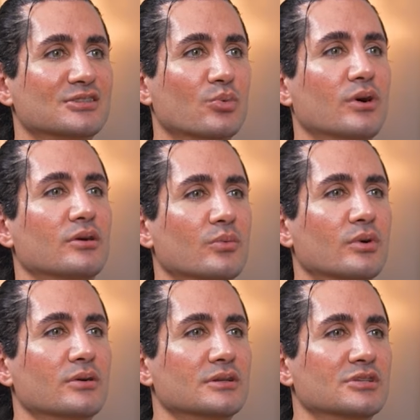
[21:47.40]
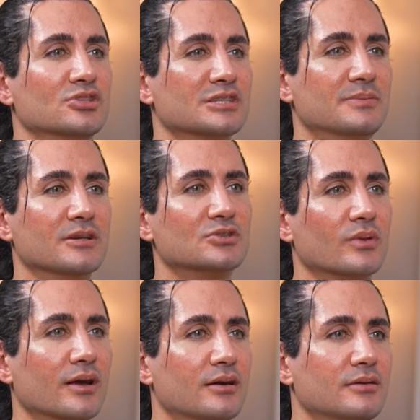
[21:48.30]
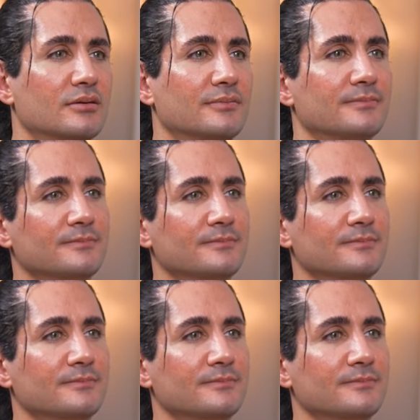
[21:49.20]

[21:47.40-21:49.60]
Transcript: So what, what is your experience with that?